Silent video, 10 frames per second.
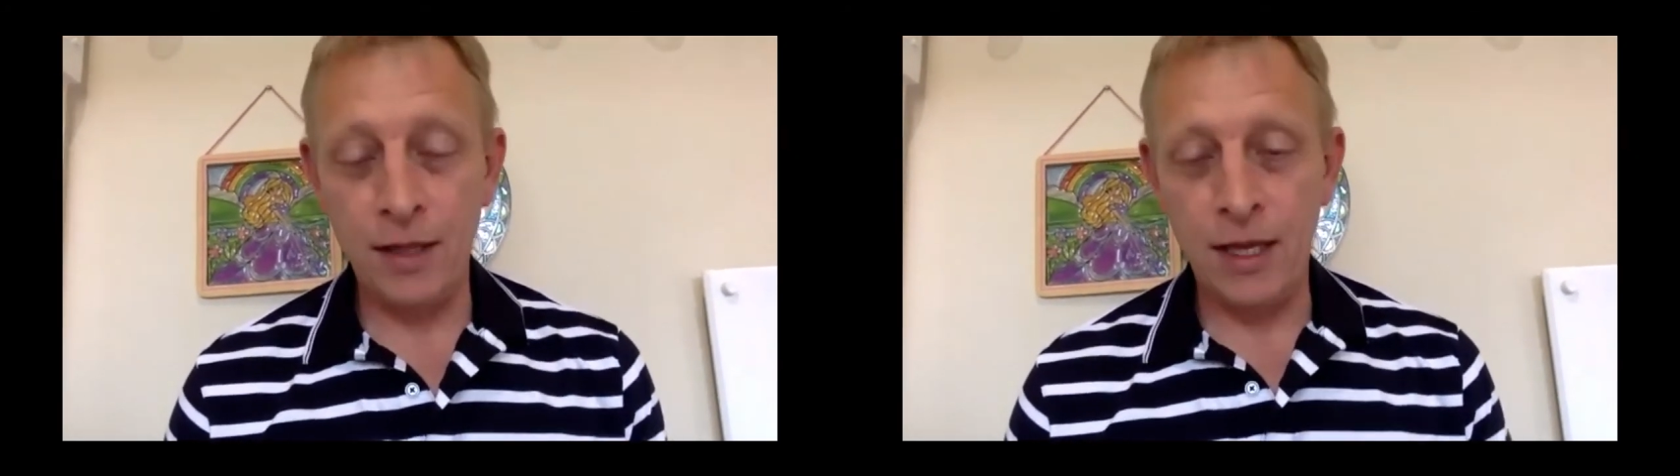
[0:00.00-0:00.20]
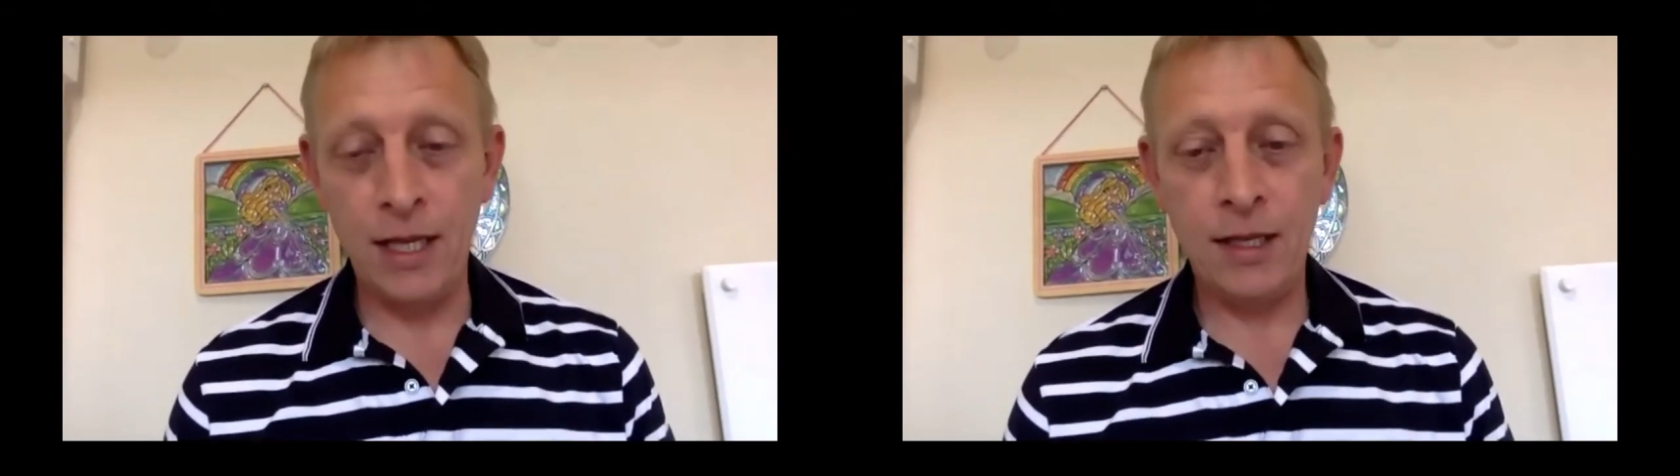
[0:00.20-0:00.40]

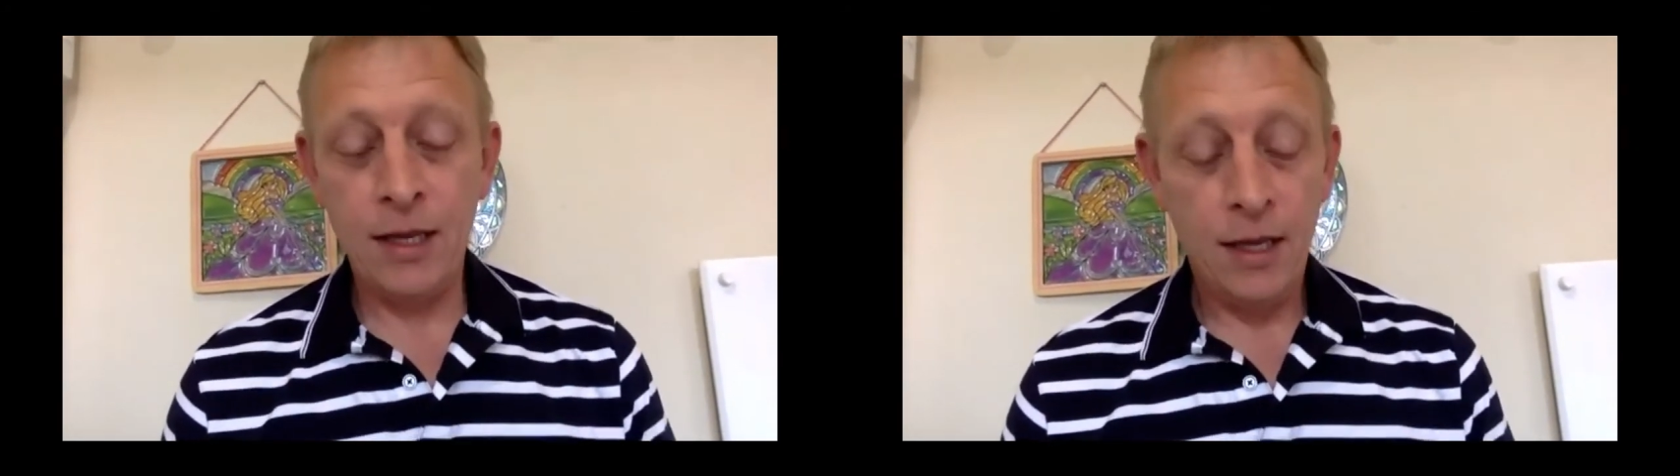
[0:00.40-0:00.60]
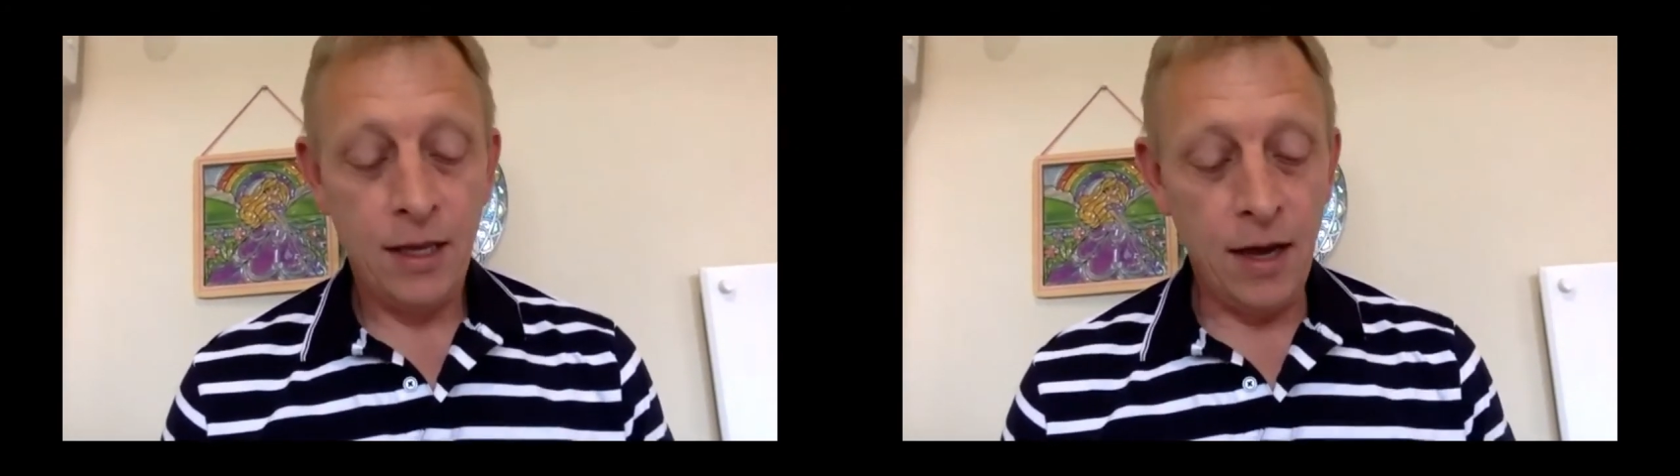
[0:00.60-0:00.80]
that.
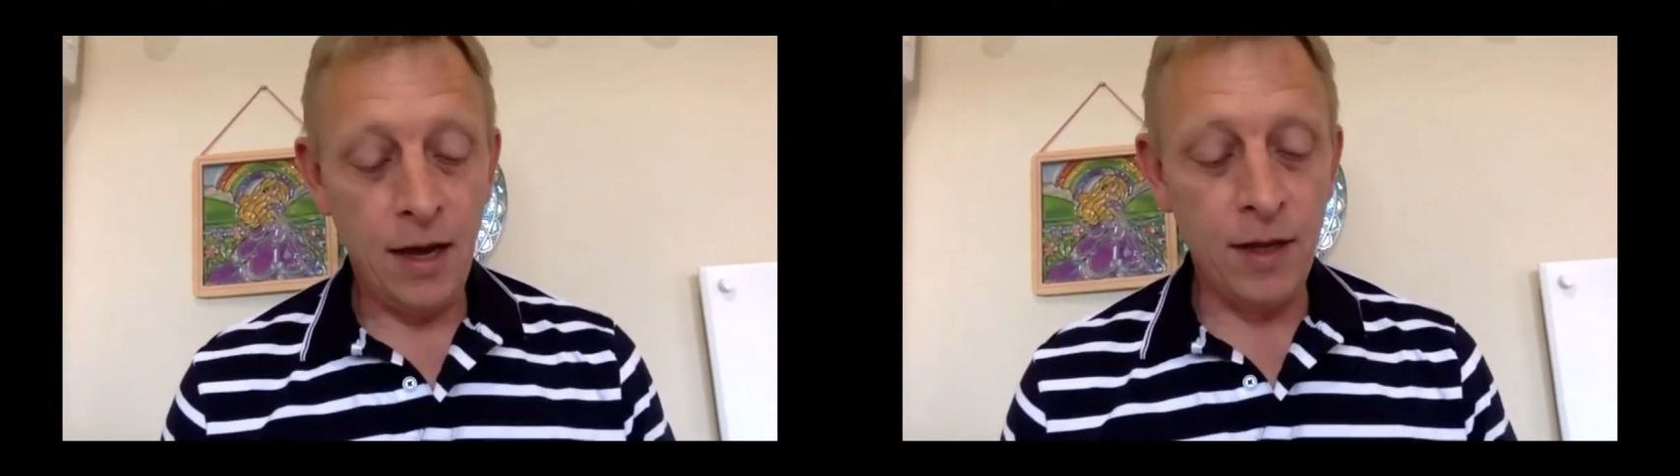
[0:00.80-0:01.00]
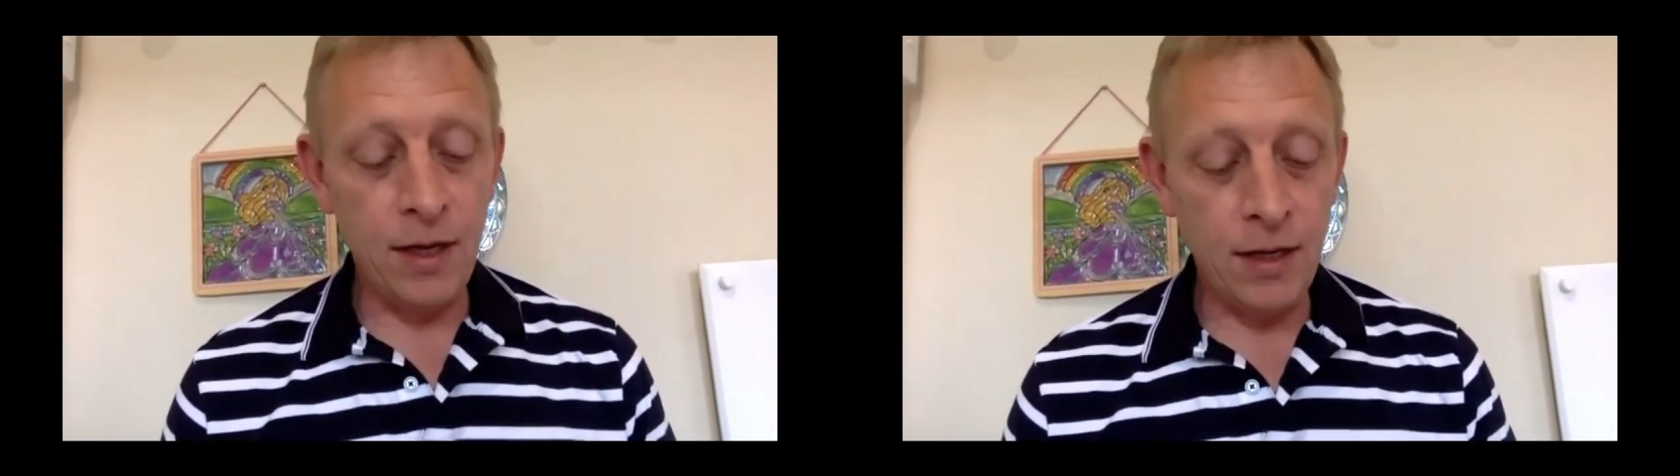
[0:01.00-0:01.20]
I've
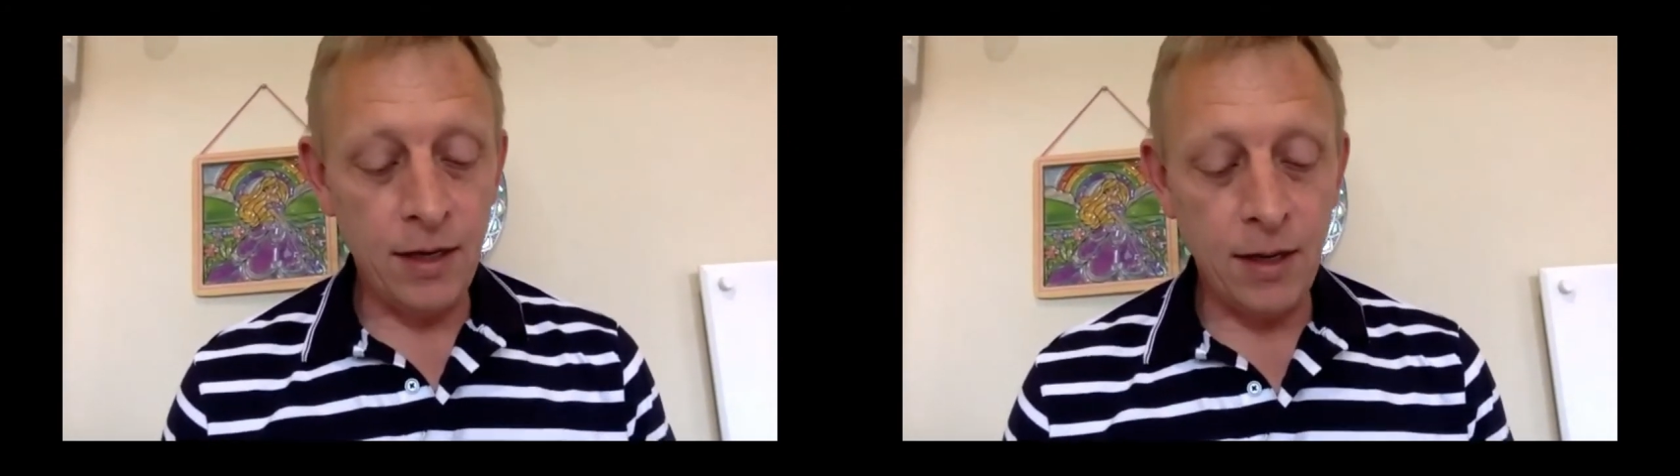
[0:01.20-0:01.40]
done